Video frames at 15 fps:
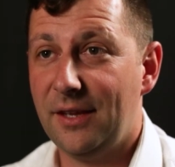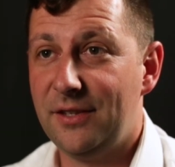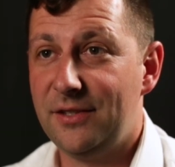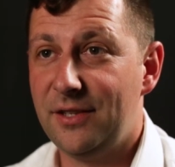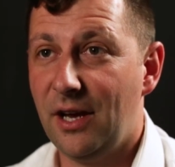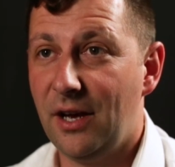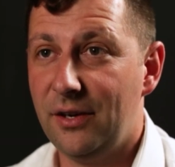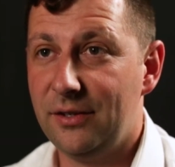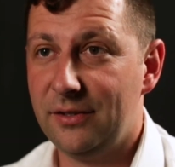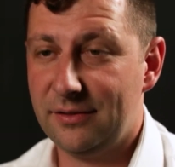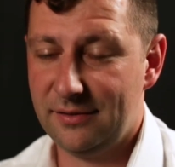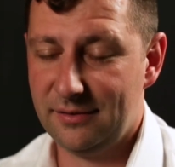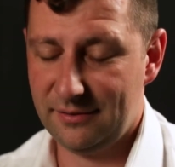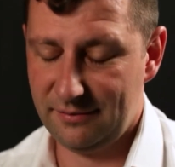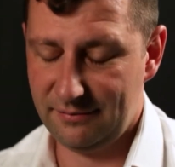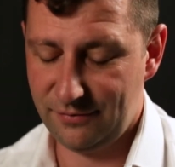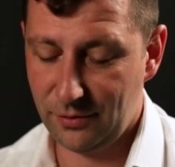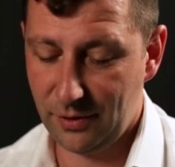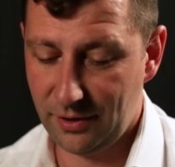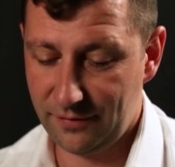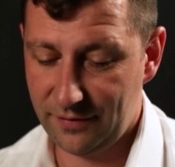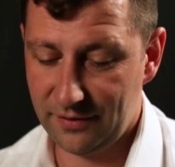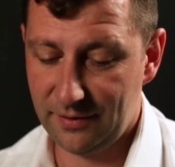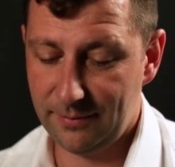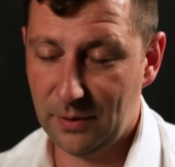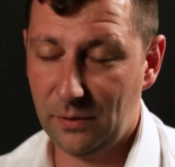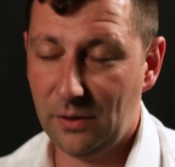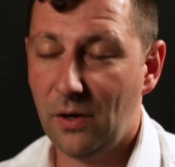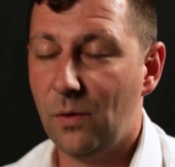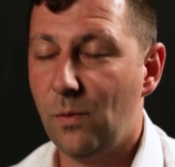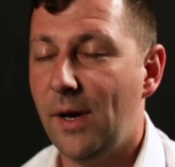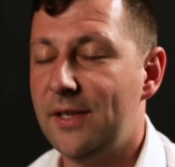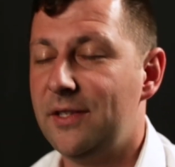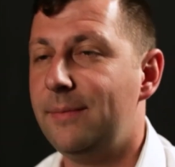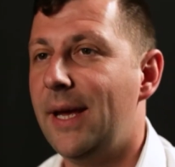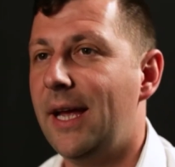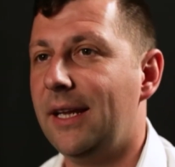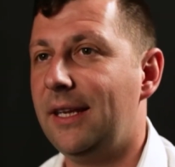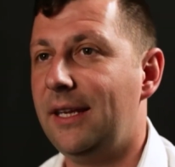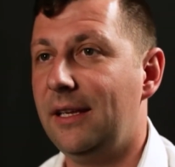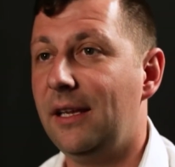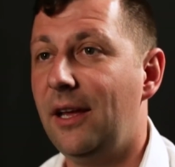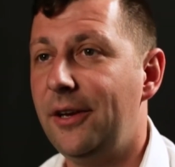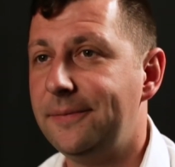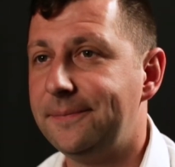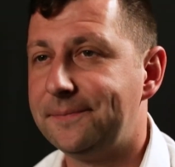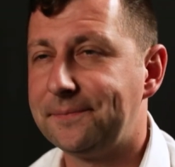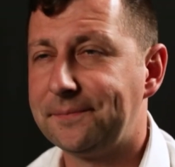So 450mm long, weighs about 1 kilo.